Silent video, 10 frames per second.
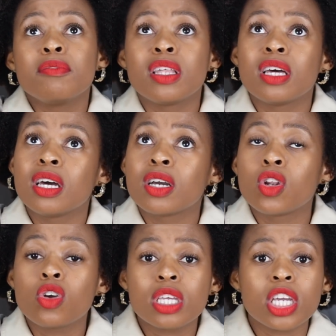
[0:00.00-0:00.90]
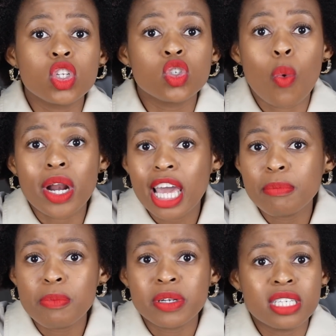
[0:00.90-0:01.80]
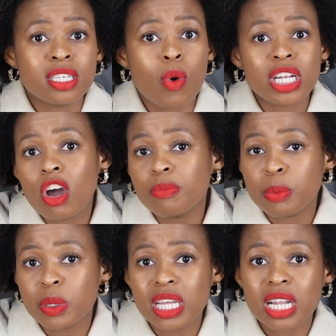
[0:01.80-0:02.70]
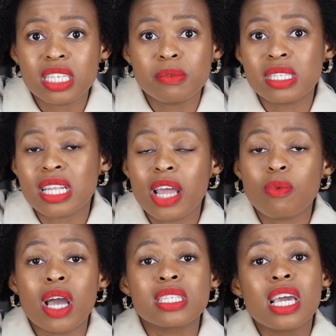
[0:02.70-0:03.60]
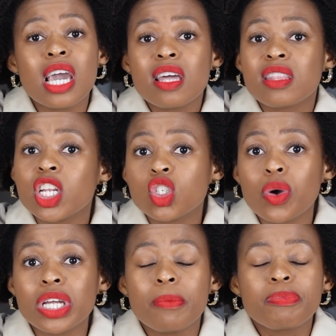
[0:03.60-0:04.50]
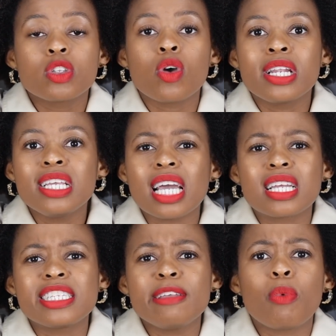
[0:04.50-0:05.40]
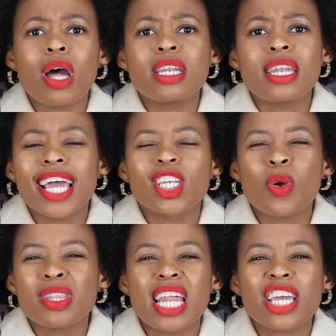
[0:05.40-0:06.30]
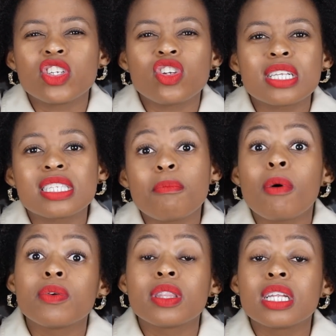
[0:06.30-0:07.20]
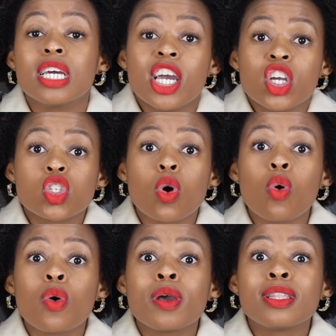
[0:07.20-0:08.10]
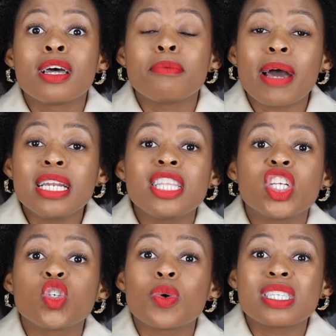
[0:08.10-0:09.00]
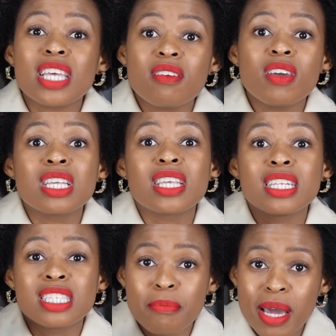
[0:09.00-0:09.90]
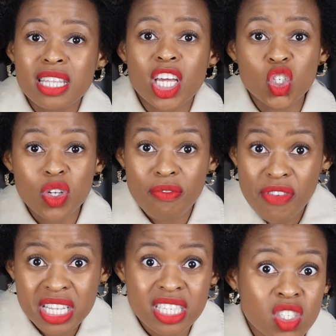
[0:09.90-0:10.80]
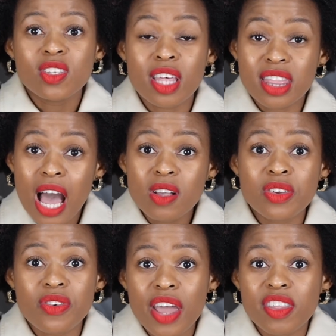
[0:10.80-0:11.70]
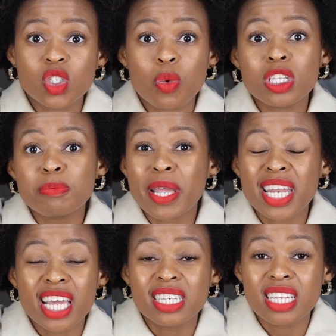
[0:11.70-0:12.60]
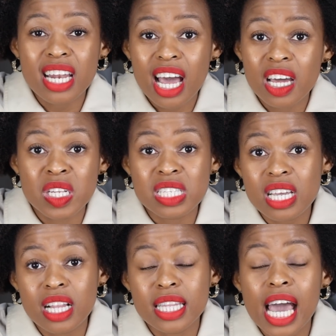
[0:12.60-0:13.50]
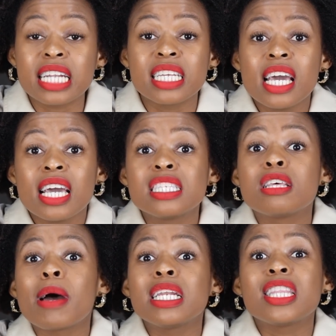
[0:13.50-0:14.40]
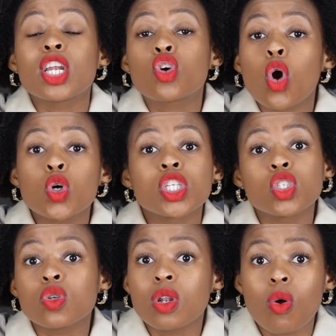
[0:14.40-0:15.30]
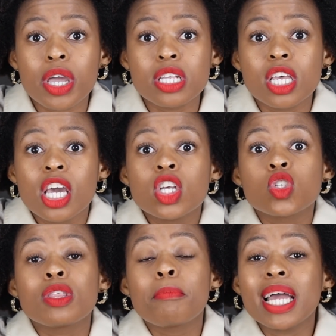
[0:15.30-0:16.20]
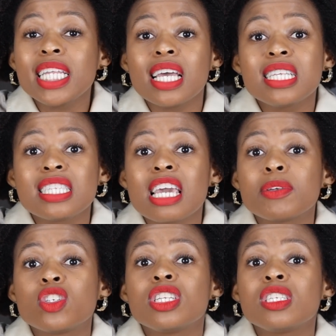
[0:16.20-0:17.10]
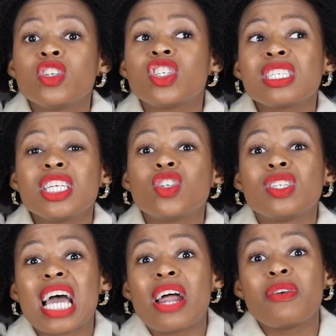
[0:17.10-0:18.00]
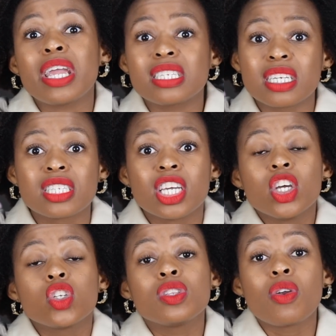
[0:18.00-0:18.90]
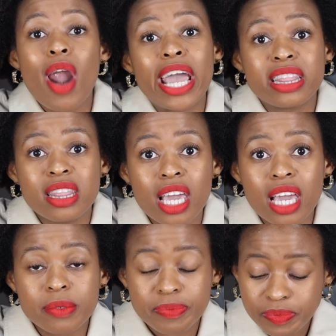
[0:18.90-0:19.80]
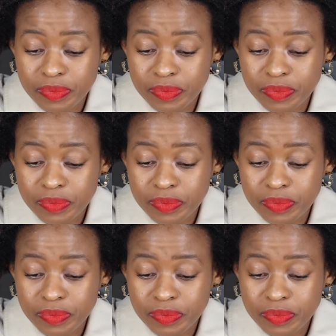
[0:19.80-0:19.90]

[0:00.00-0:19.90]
The looking into what can be protected and what can't be protected design wise, they do it. So at least I can sleep well at night knowing that I can trust someone with it. So the money that you are saving is the money that you invest in. So the 1,000 rand that you weren't spending at dinner on a single night is the money that goes into the lawyers. So the money is there, but you just need to direct it to the right thing.